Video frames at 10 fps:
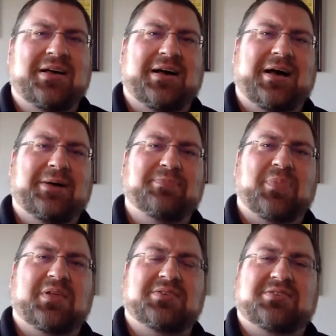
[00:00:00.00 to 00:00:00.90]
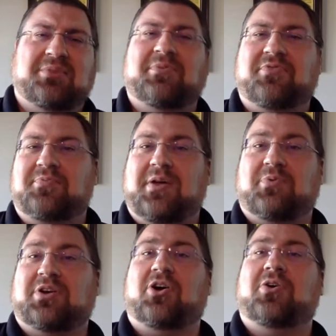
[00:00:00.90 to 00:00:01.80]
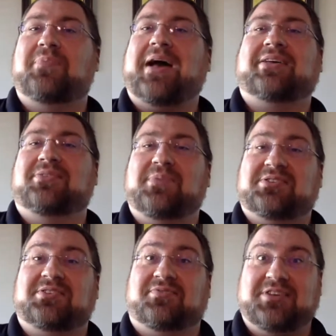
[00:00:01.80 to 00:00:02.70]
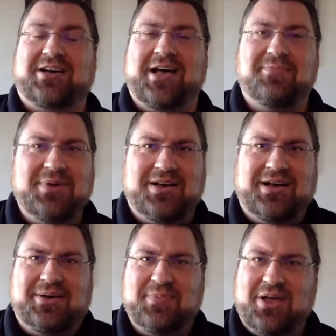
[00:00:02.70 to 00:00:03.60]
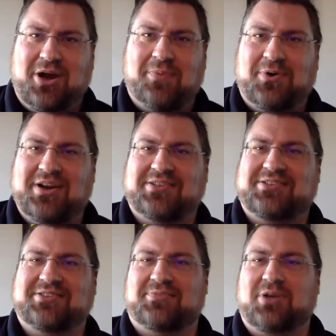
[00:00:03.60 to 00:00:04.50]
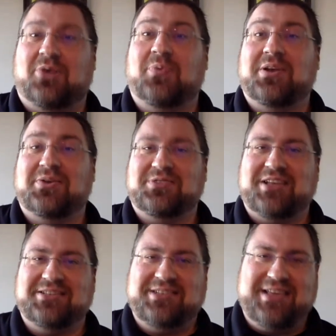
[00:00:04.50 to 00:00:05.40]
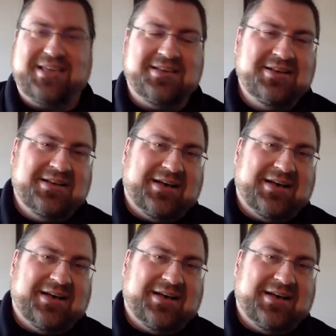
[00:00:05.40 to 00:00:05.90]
Some of you may recall back in the mists of time, an operating system called Windows NT.